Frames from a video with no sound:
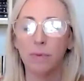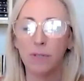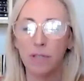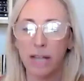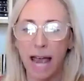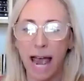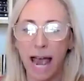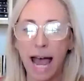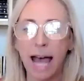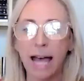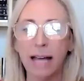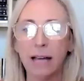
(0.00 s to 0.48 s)

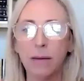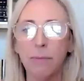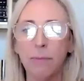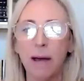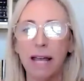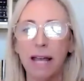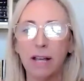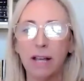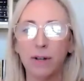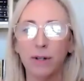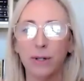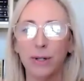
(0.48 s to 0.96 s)
tag
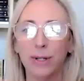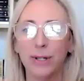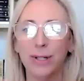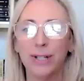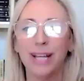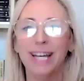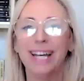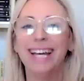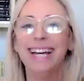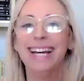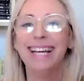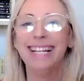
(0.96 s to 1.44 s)

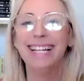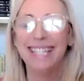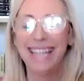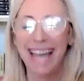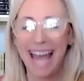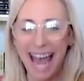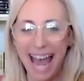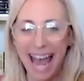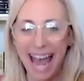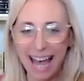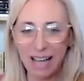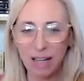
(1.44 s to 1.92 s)
Michael,
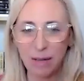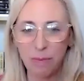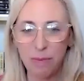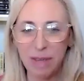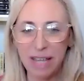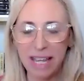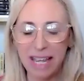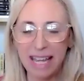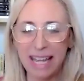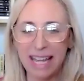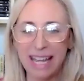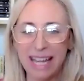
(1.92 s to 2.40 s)
tag
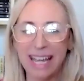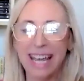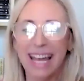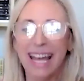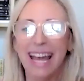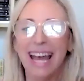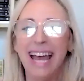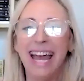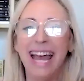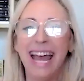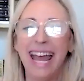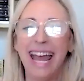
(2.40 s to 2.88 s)
me,
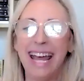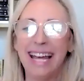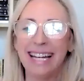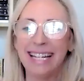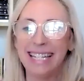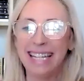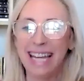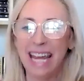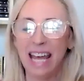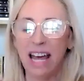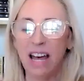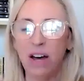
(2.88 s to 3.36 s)

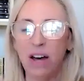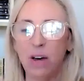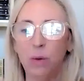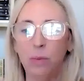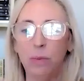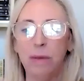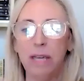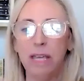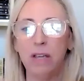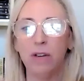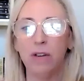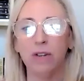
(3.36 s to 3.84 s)
and tell
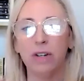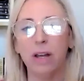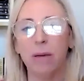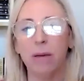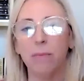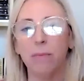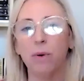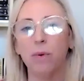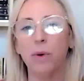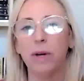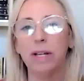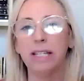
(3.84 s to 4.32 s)
me your
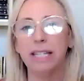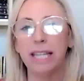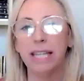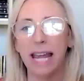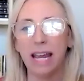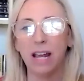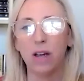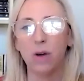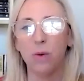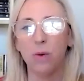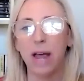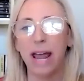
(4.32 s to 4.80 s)
number one
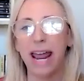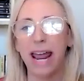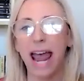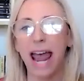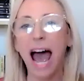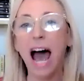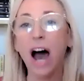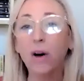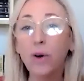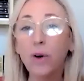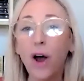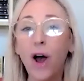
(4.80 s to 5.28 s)
takeaway
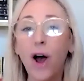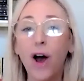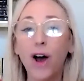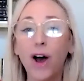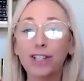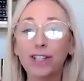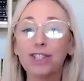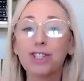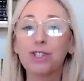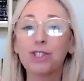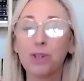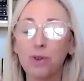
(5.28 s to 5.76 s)
out
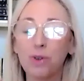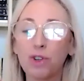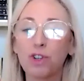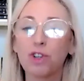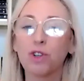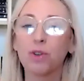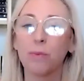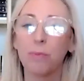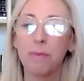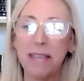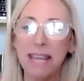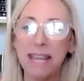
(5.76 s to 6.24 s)
on
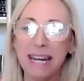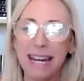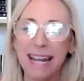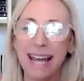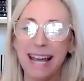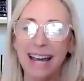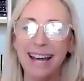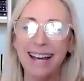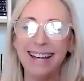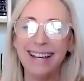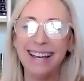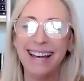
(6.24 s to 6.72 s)
social
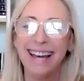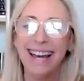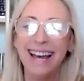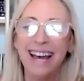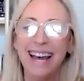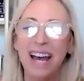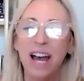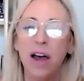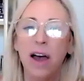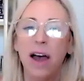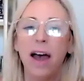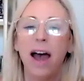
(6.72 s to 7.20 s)
media.
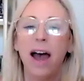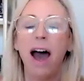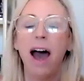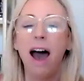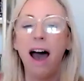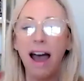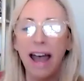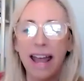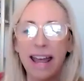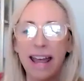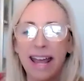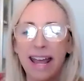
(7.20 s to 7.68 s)

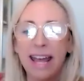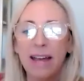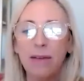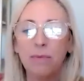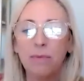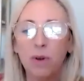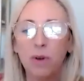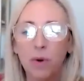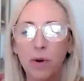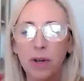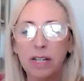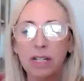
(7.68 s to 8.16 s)
I
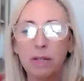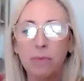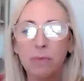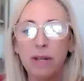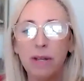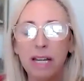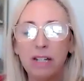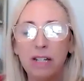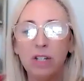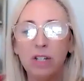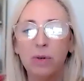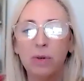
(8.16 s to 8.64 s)
am going to
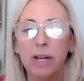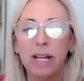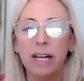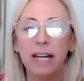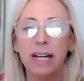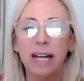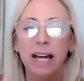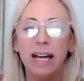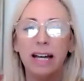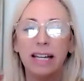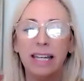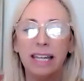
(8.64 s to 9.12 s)
be
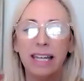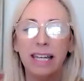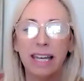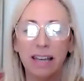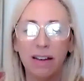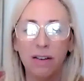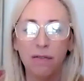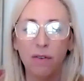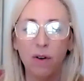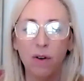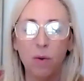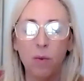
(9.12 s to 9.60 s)
doing a
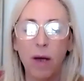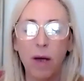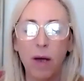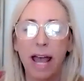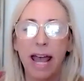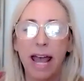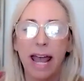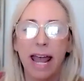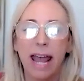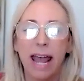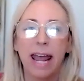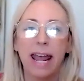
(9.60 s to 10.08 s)

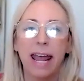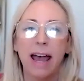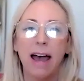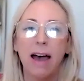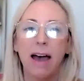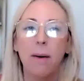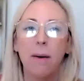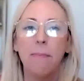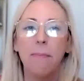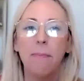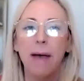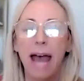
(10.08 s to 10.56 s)
giveaway
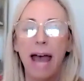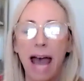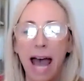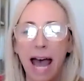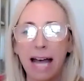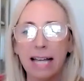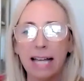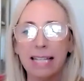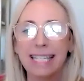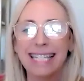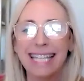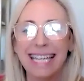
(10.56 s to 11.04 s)

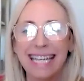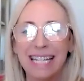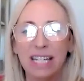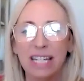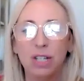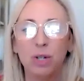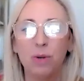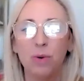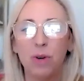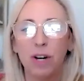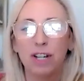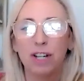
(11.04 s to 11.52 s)
pass
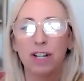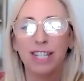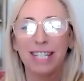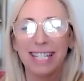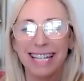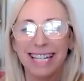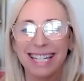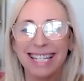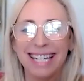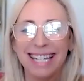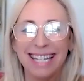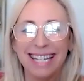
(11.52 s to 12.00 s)
into our
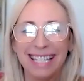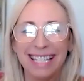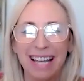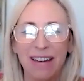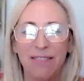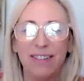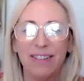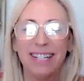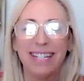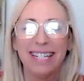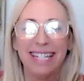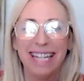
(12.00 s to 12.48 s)

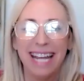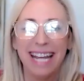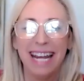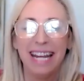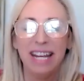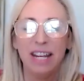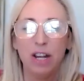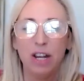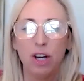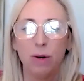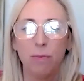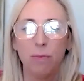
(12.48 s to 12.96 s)
67-day
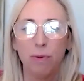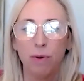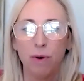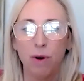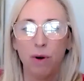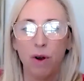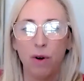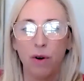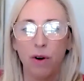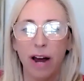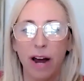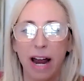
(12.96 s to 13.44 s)
year
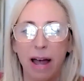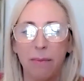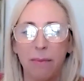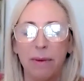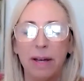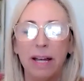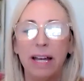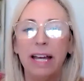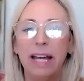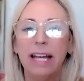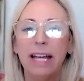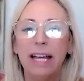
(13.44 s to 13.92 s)

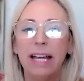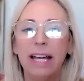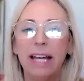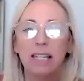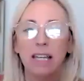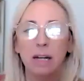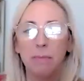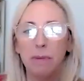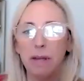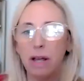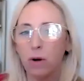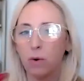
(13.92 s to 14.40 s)
program. It's
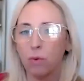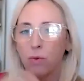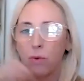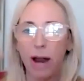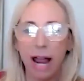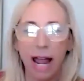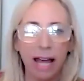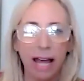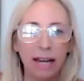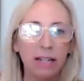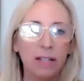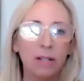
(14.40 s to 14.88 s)
going to be a
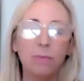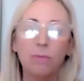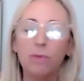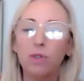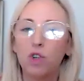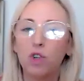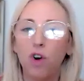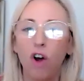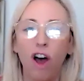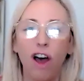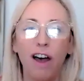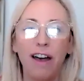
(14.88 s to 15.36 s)
random
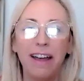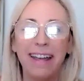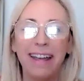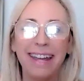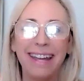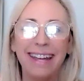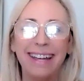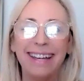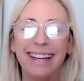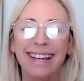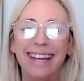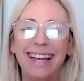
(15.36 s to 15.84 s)

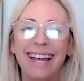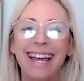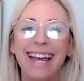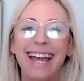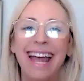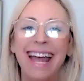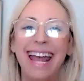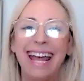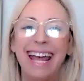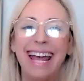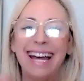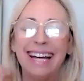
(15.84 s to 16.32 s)
drawing,
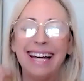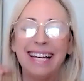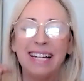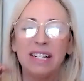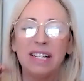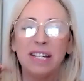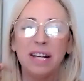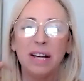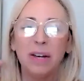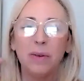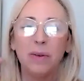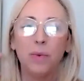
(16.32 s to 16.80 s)

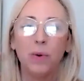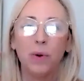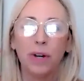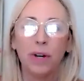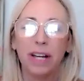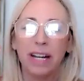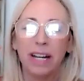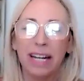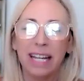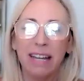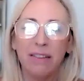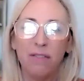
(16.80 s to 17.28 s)
and
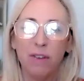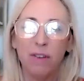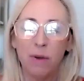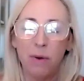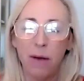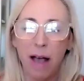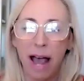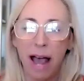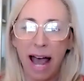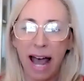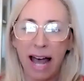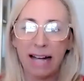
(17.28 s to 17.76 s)
we're going to give
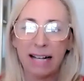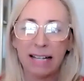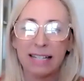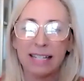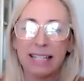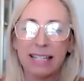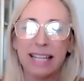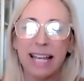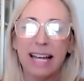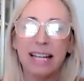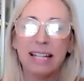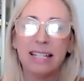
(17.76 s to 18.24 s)
you
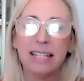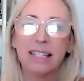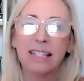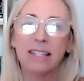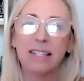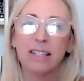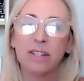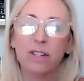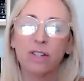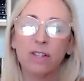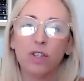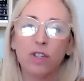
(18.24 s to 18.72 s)

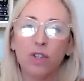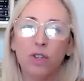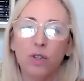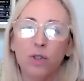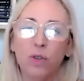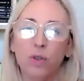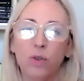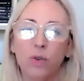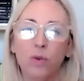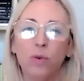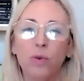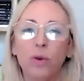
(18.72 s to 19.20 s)
access
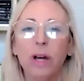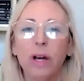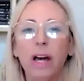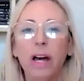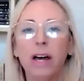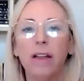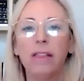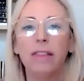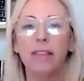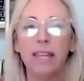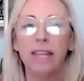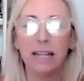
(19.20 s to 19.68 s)
to
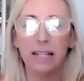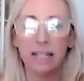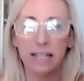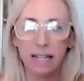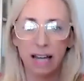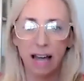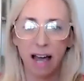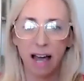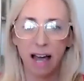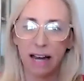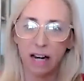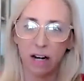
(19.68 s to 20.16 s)
the
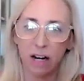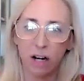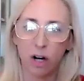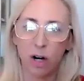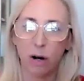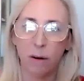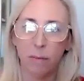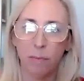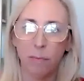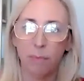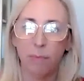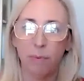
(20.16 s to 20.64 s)

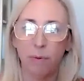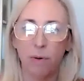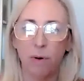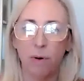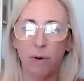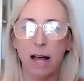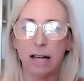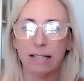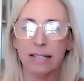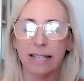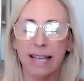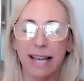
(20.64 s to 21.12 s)
entire
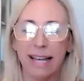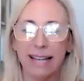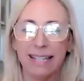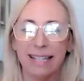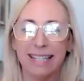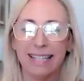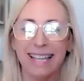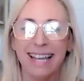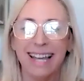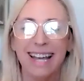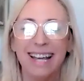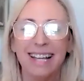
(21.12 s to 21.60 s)

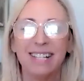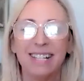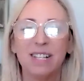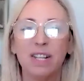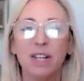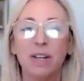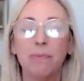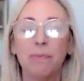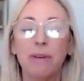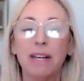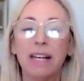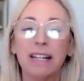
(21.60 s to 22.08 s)
process.
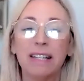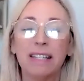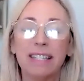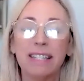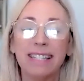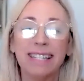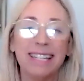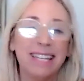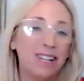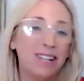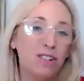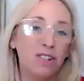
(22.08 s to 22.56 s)
So,
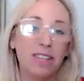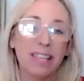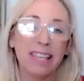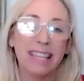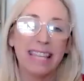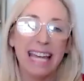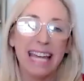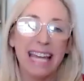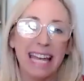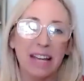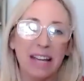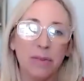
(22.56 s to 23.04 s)
because here's the
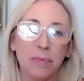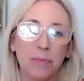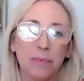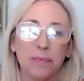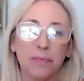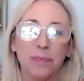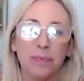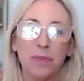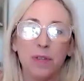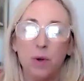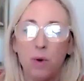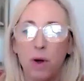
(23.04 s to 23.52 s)
thing,
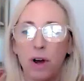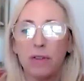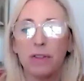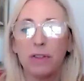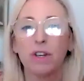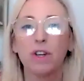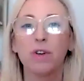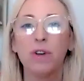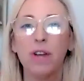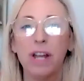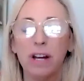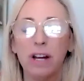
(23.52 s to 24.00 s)
you are
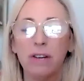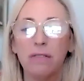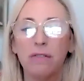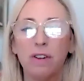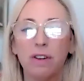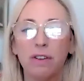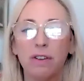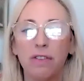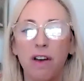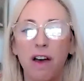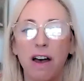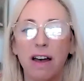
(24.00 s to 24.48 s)
the creator of
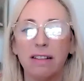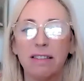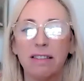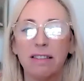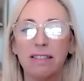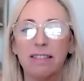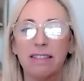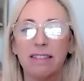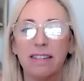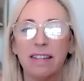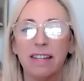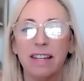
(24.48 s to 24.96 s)
your
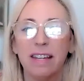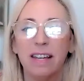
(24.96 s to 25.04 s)
thoughts.